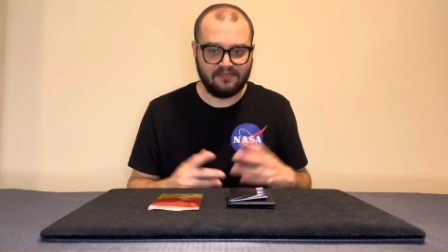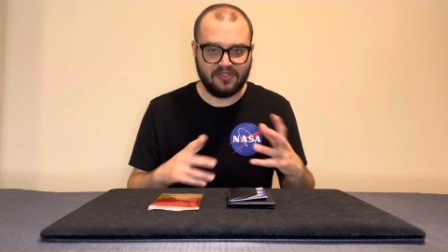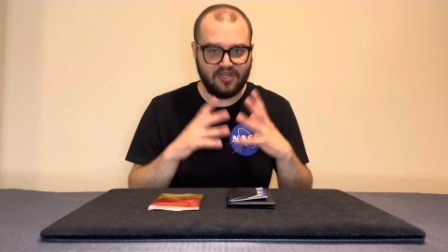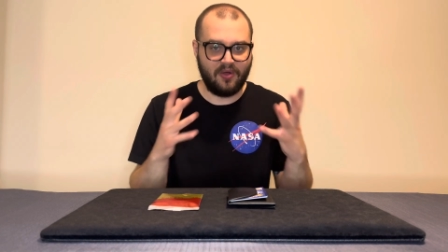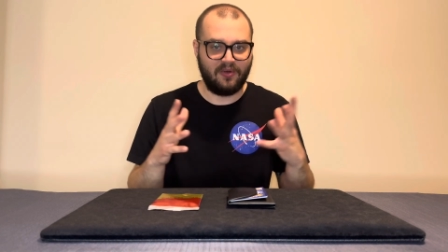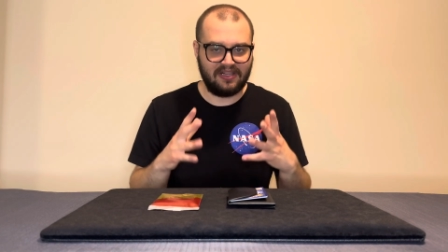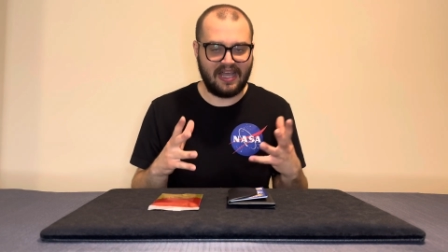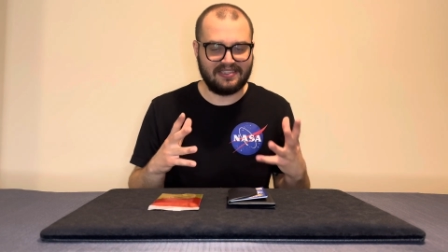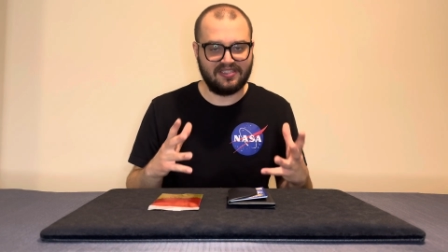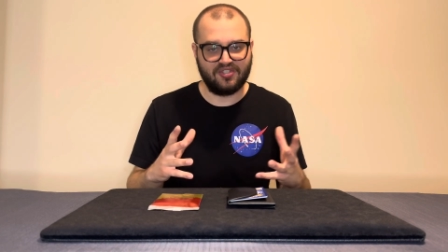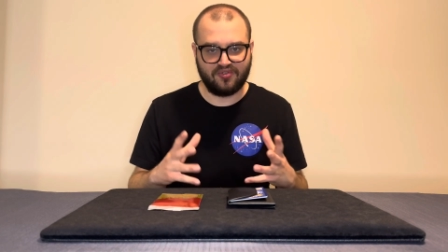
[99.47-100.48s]
you know,
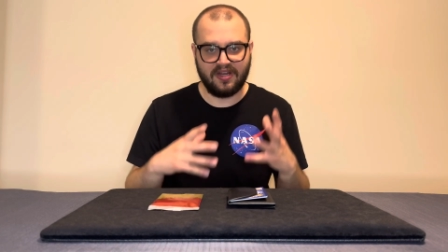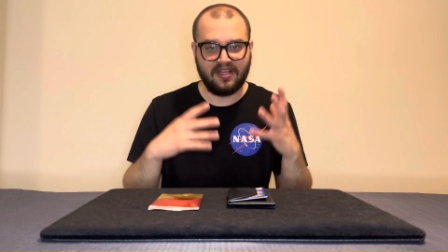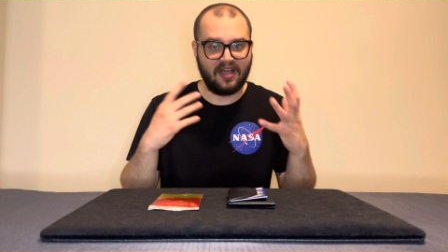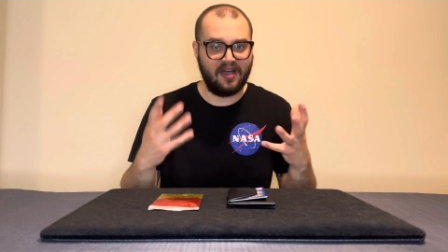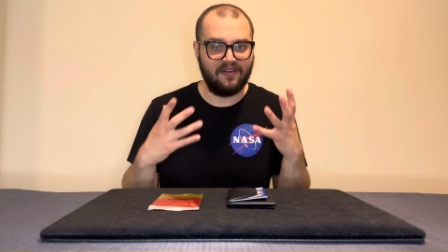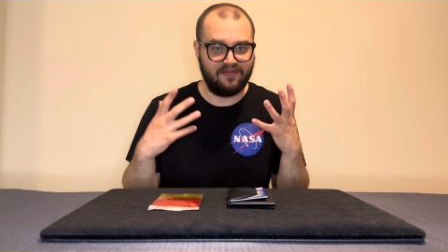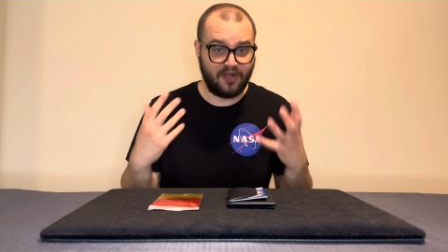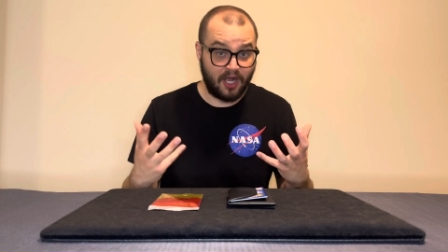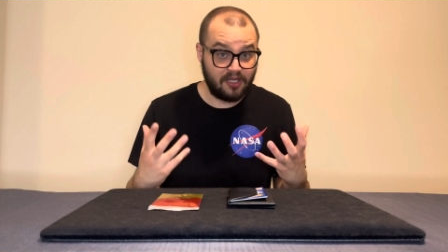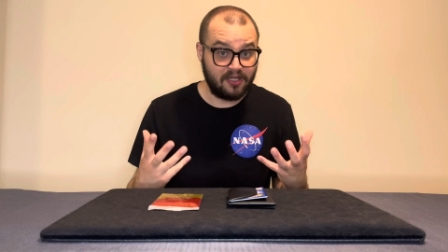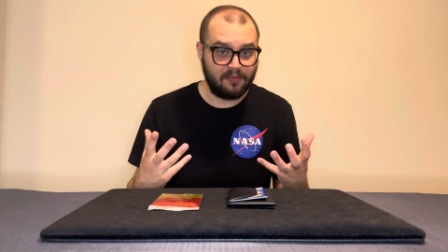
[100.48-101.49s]
classic trick of
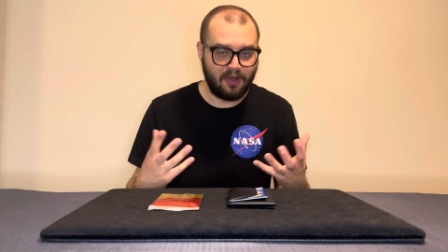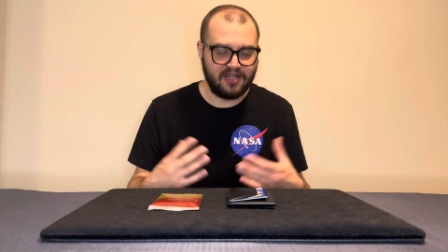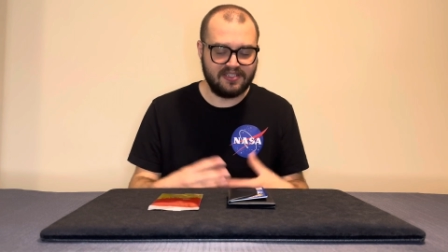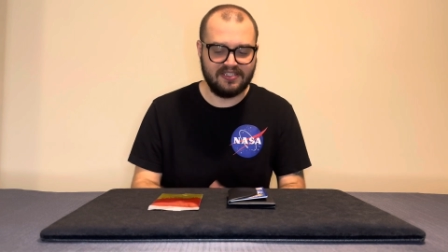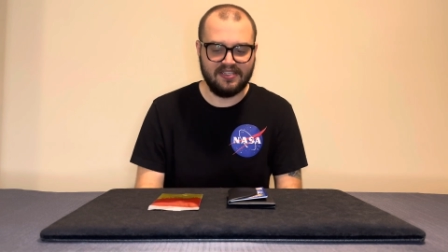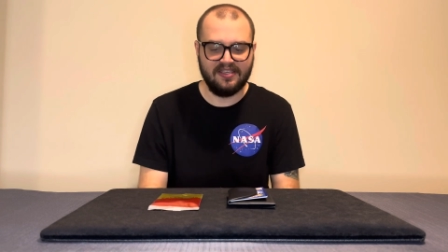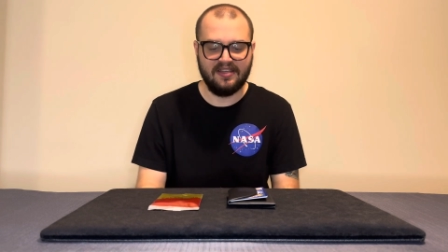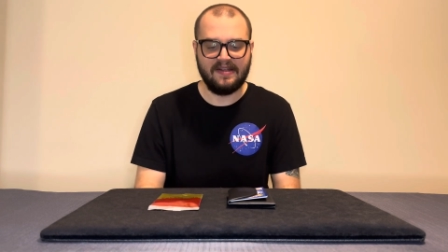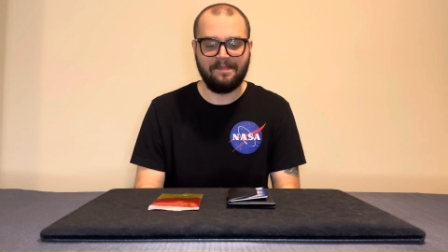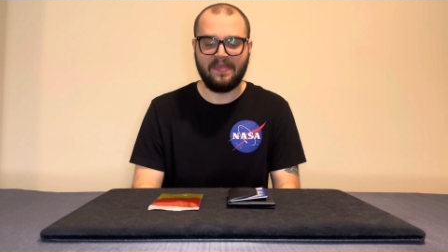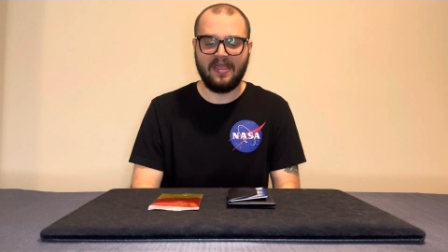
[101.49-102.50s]
color Monte,
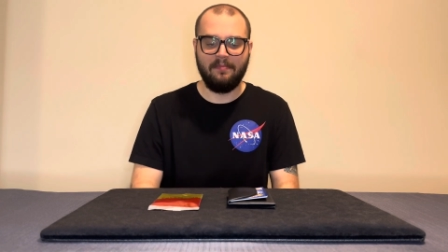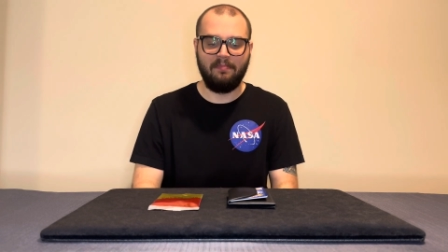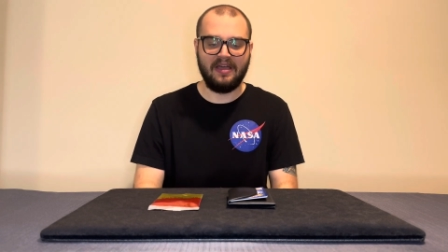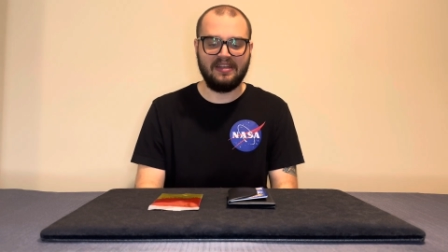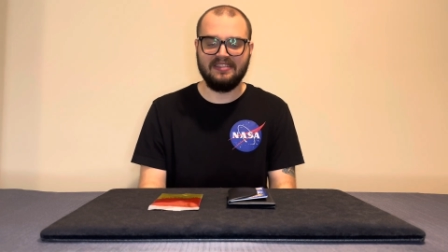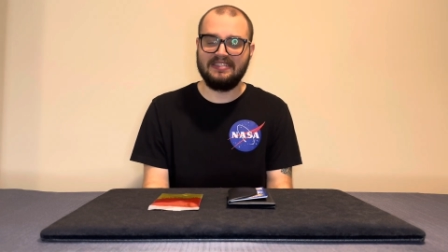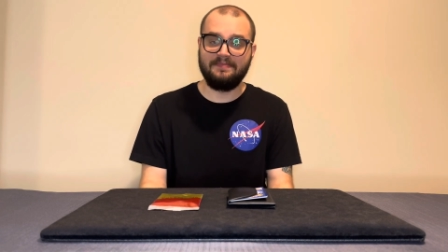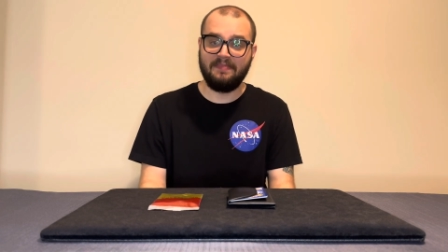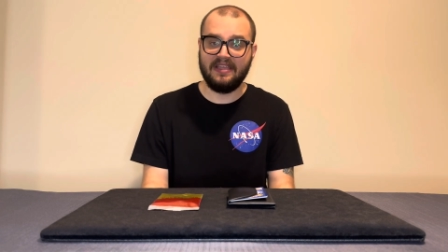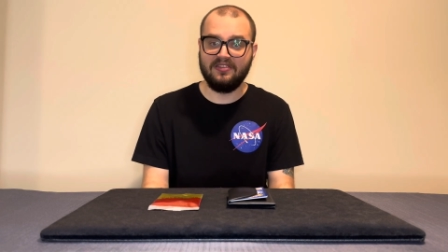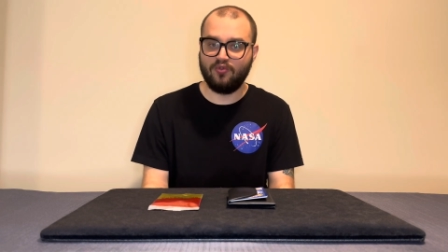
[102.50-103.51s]
but
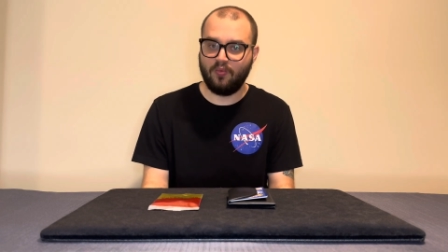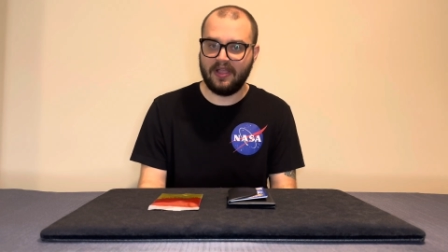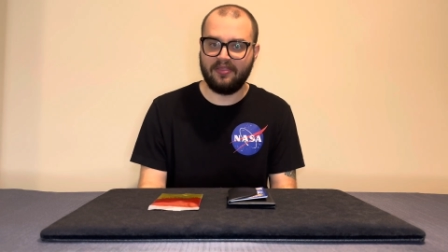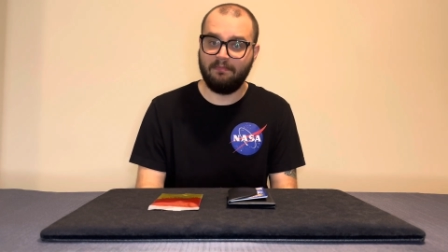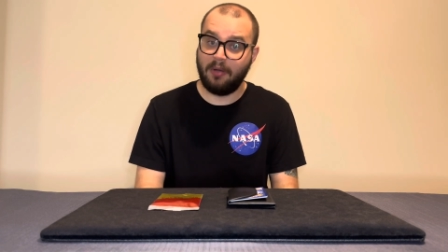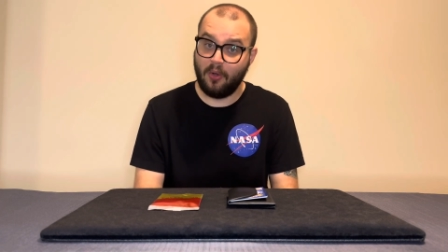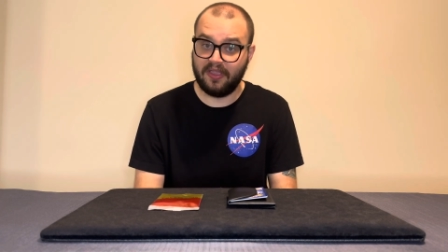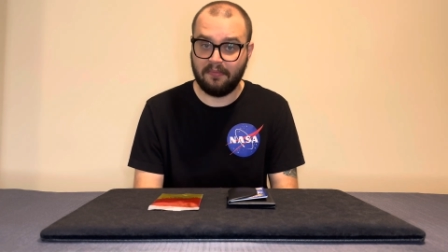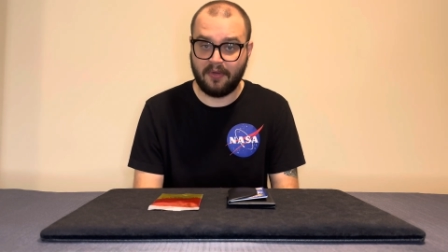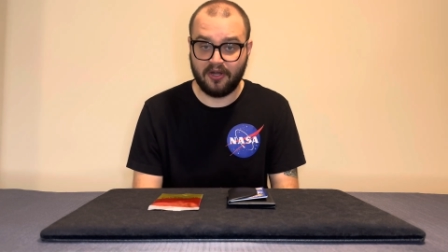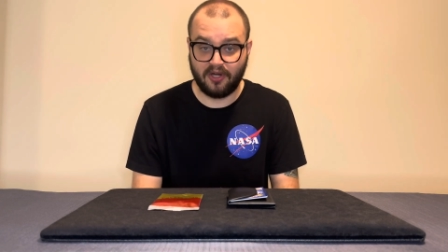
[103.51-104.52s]
spinned with
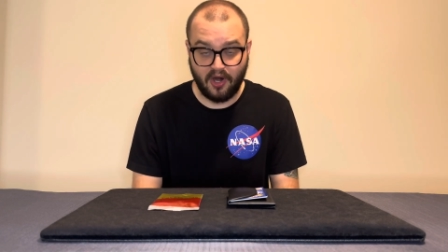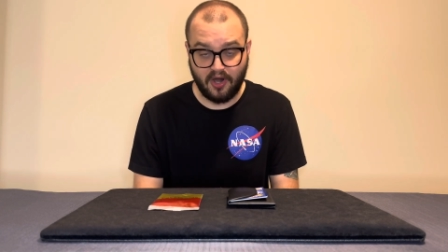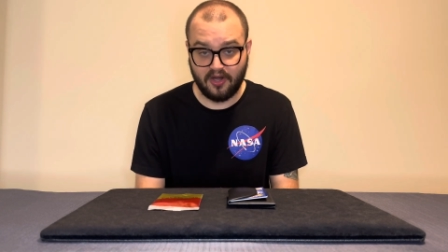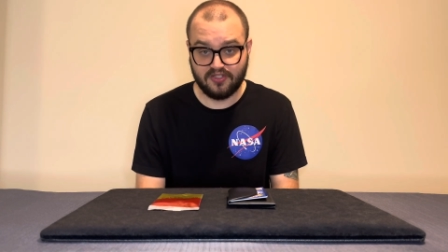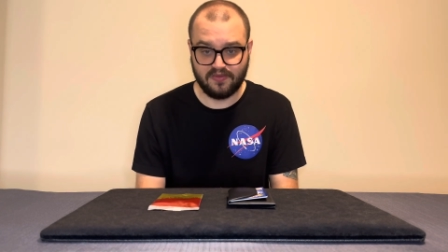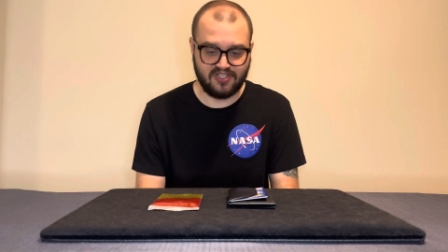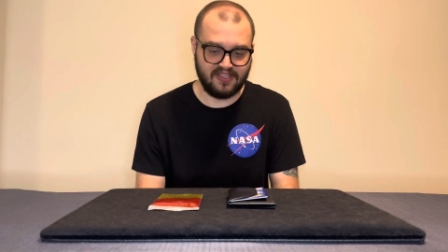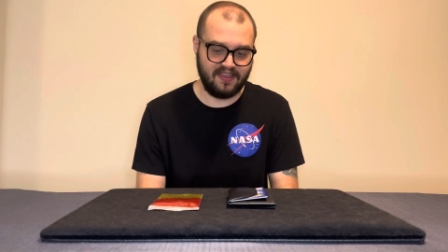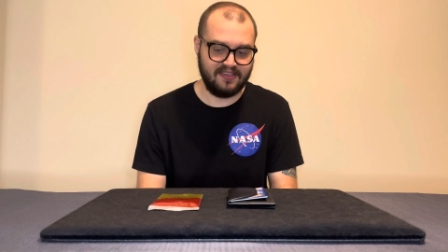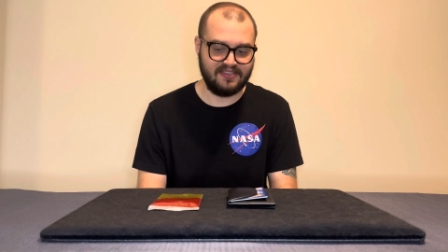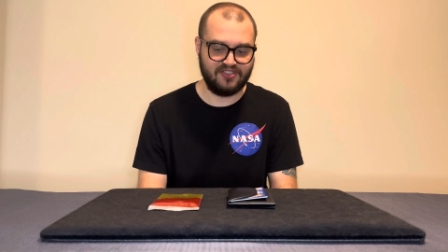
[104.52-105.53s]
Pokemon cards, which I
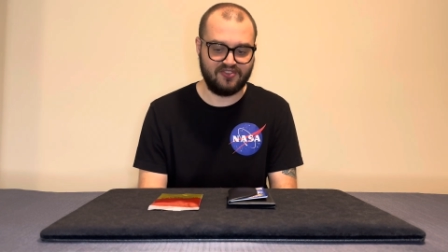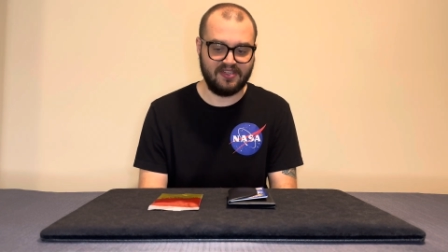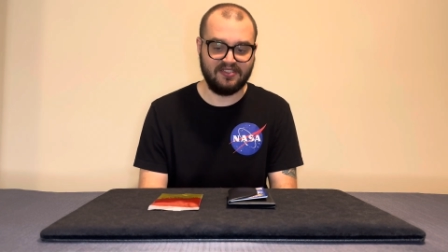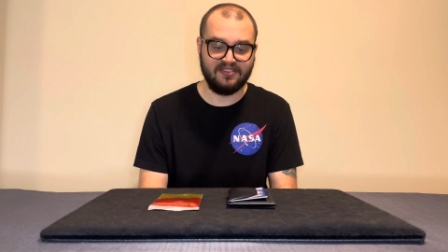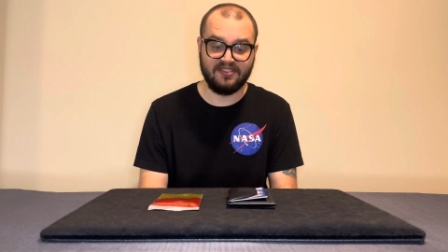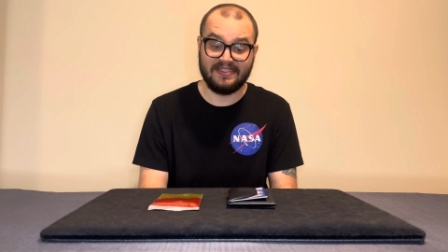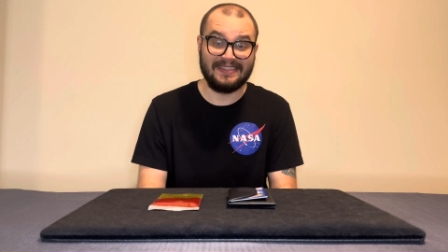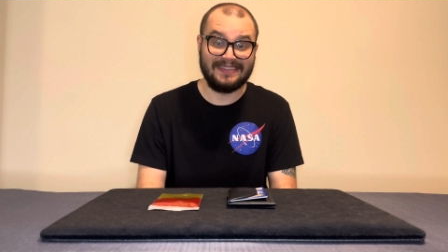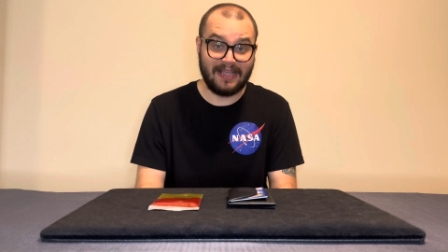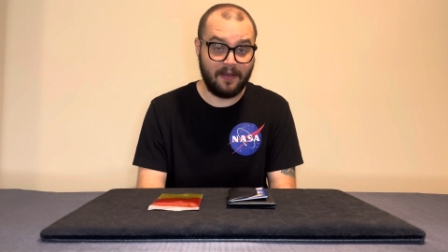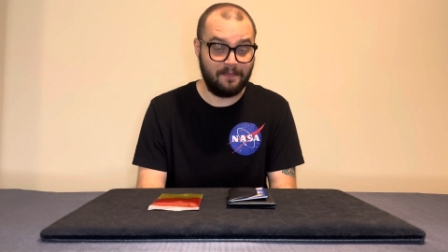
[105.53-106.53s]
think is interesting to
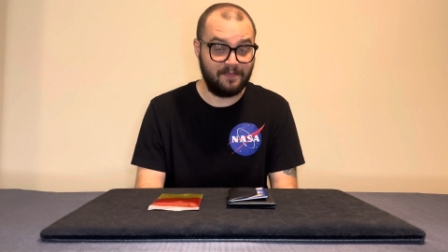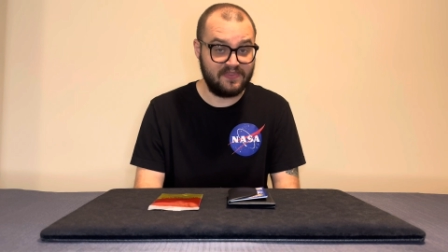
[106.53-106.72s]
some.